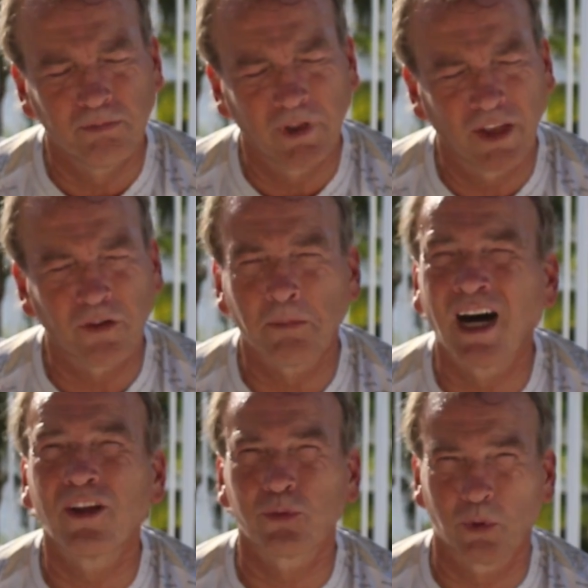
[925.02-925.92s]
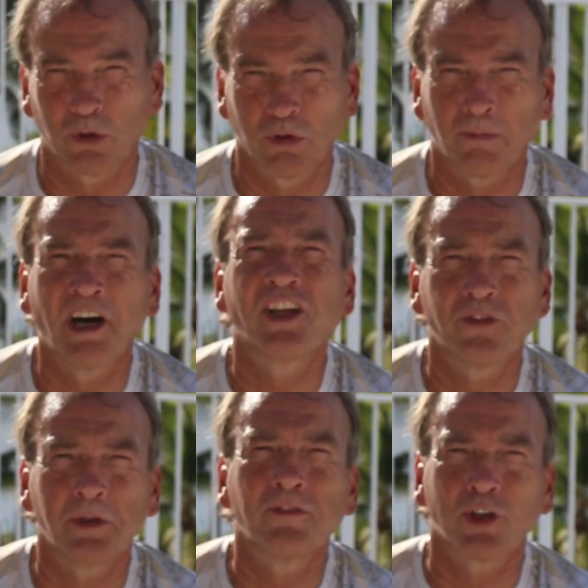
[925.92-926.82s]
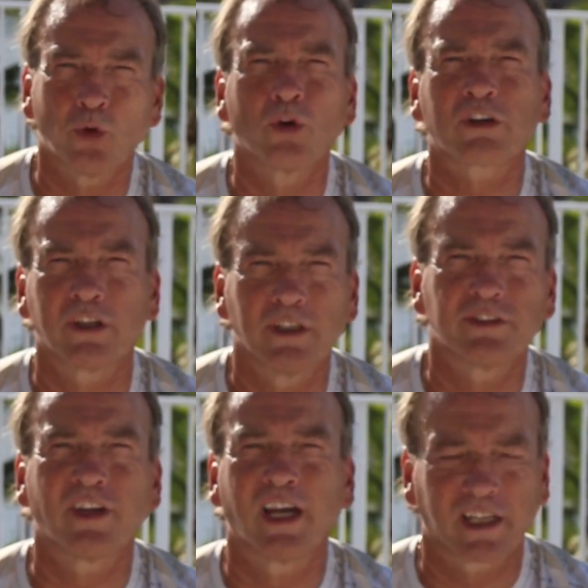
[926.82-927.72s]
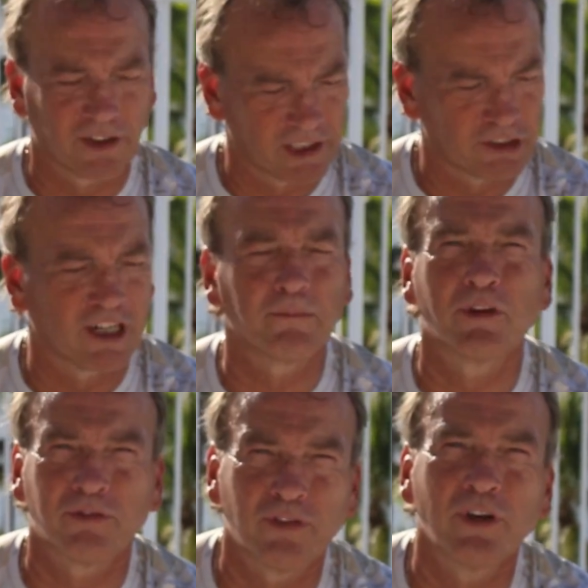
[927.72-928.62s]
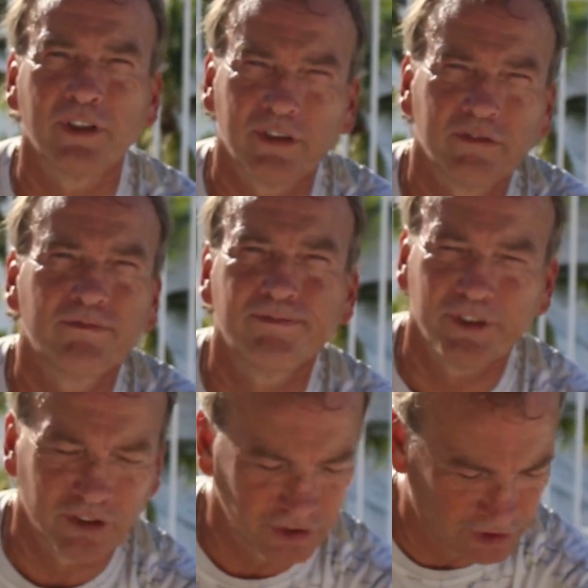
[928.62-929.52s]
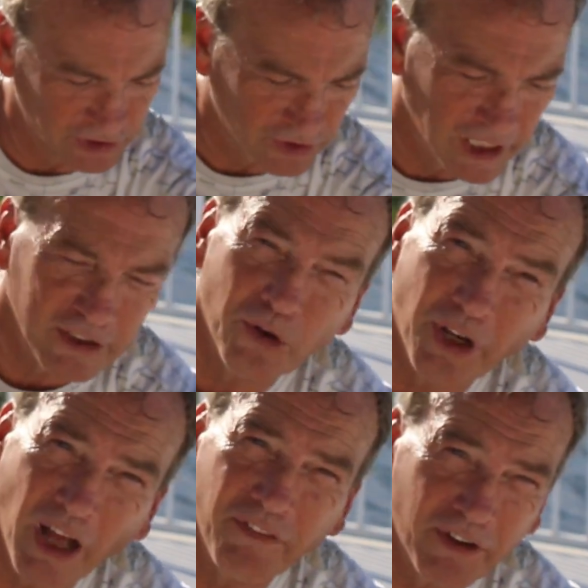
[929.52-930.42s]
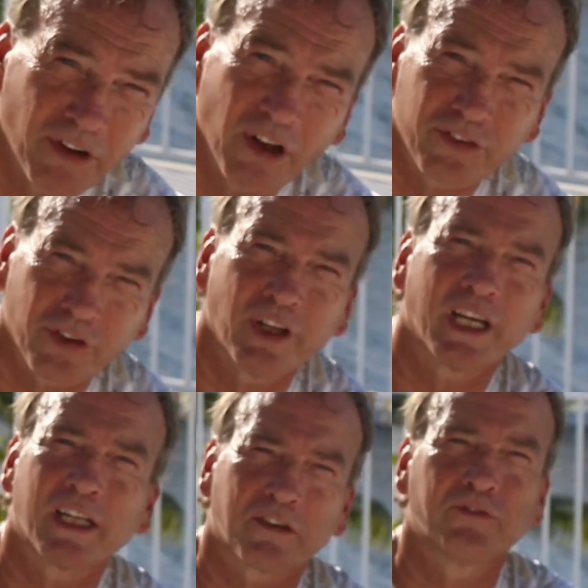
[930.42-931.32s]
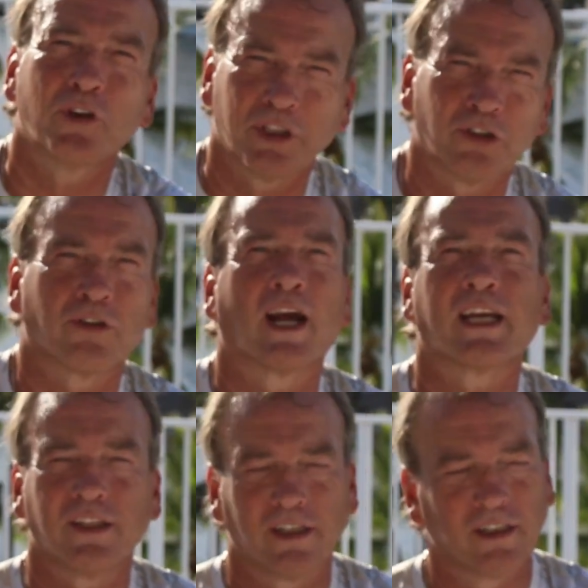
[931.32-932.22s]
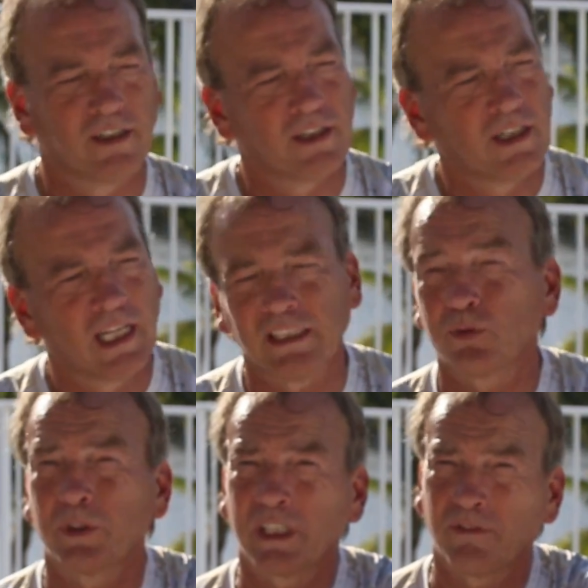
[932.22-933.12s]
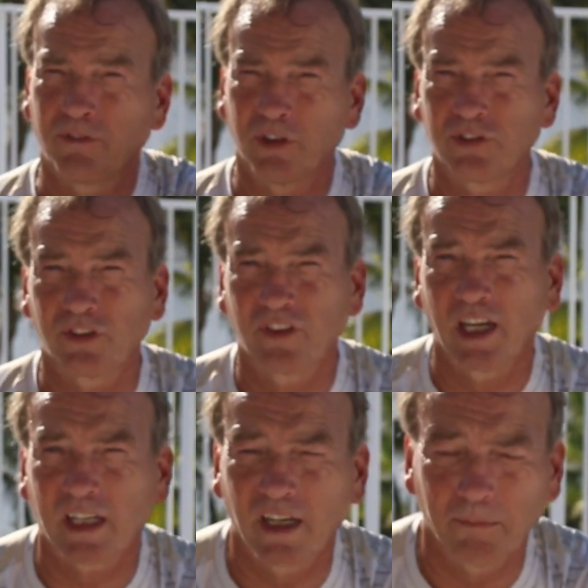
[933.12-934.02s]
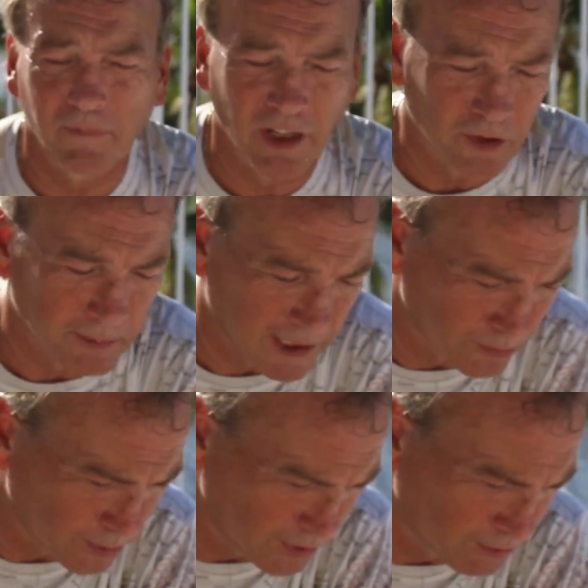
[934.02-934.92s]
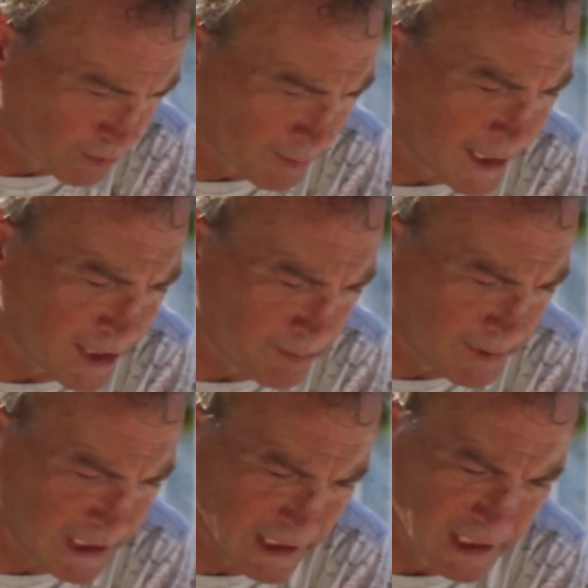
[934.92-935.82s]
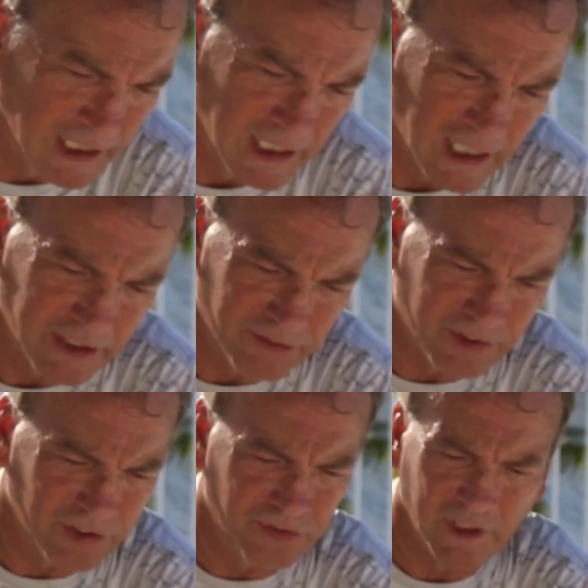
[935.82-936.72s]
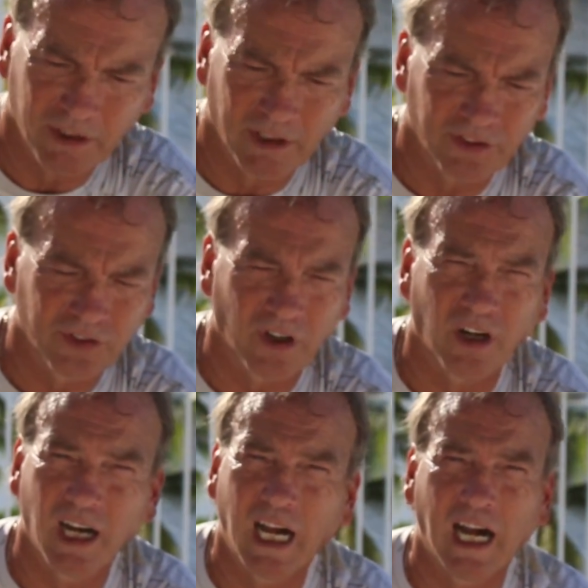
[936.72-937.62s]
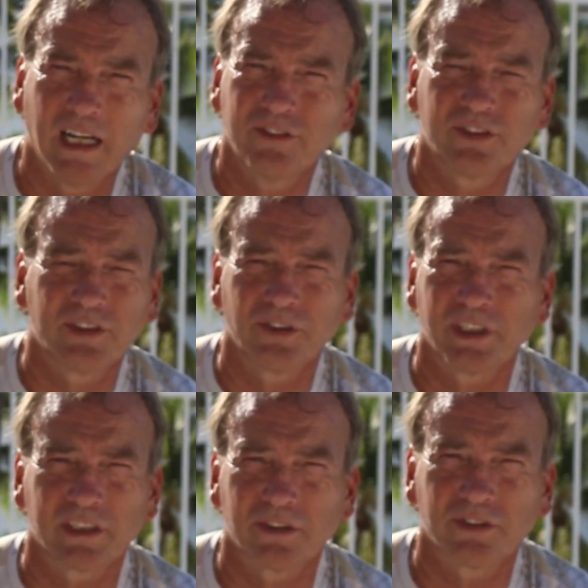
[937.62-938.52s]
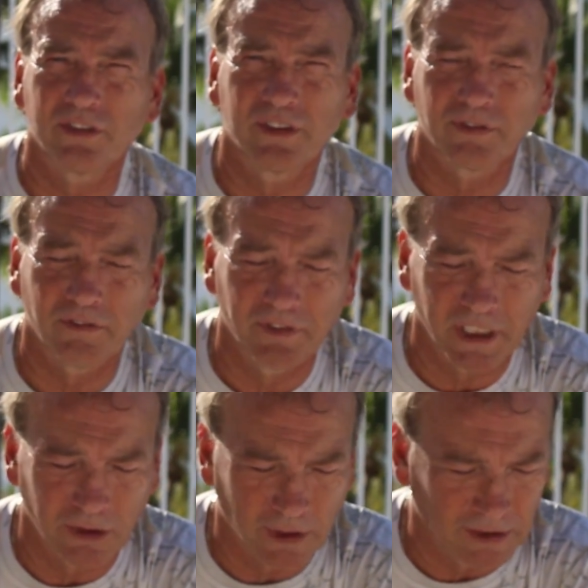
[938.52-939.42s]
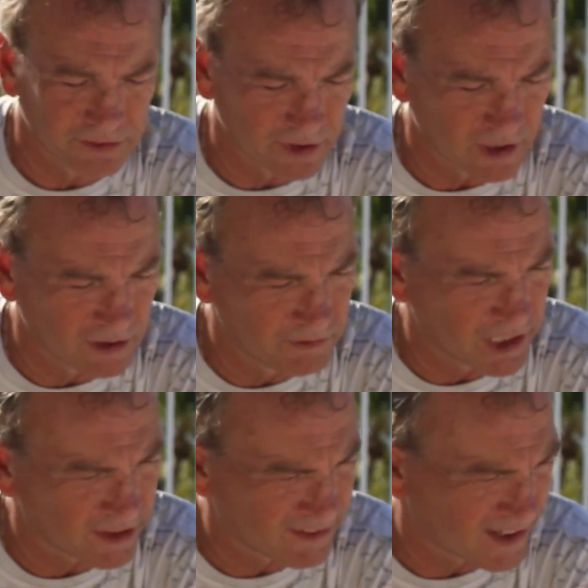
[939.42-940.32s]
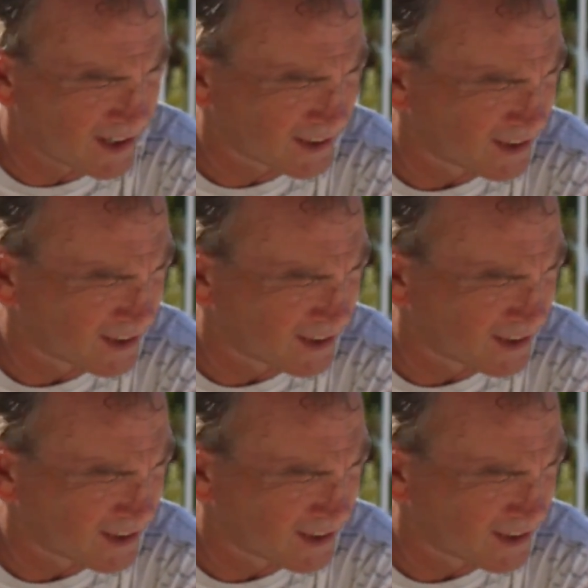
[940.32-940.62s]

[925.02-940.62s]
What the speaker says: Heather Boswell reminds me of an Orca attack, how they grab the foot. You just see their head go down there, and all of a sudden they got the foot and they're dragging you. That's what that first attack on Heather Boswell would remind me on the first video I saw. I still think there's a different video out there of that attack.